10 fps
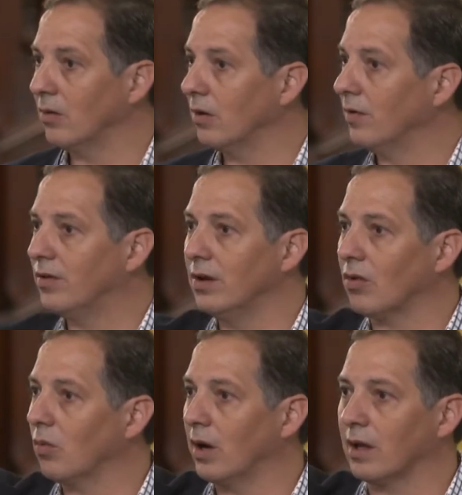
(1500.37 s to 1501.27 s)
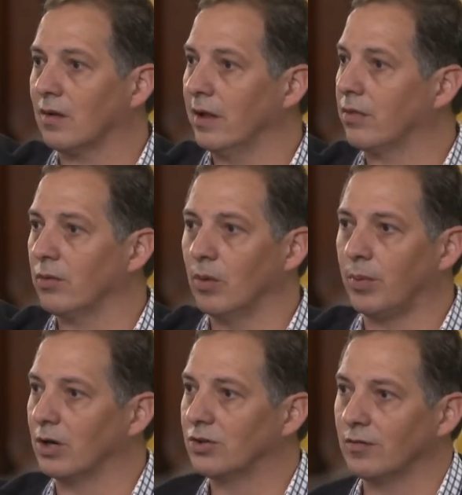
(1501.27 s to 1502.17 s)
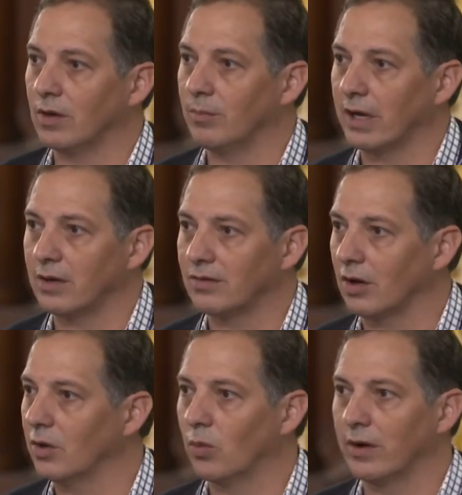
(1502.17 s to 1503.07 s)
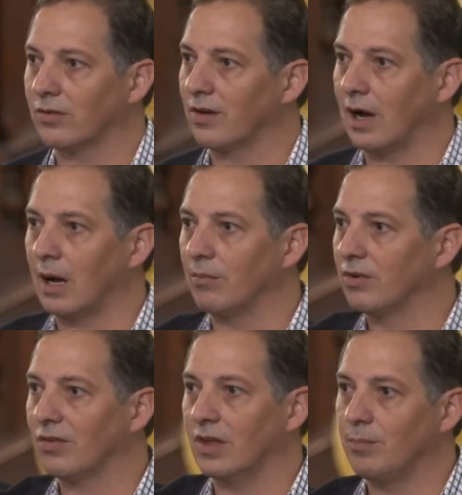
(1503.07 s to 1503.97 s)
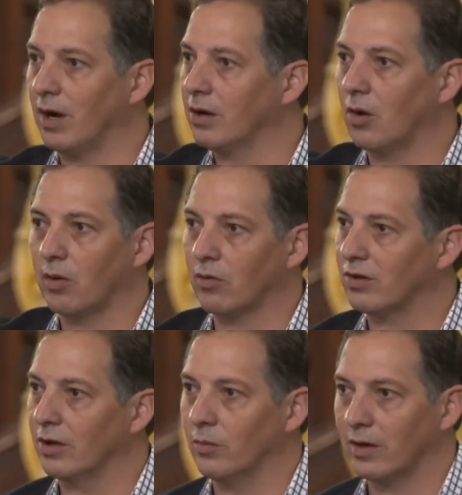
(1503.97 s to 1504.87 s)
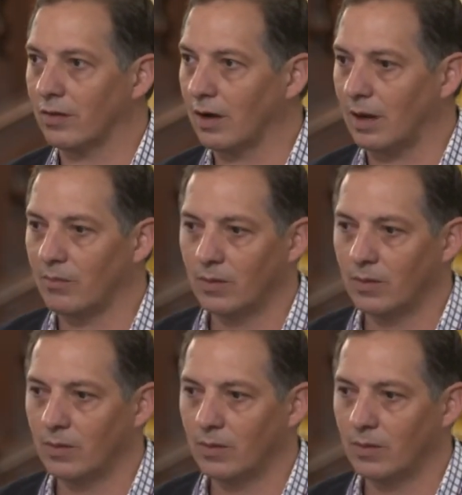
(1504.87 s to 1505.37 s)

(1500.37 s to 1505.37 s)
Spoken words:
if you just want to click through a bunch of them, I can tell you when to stop. Just keep on going, I'll tell you when to stop.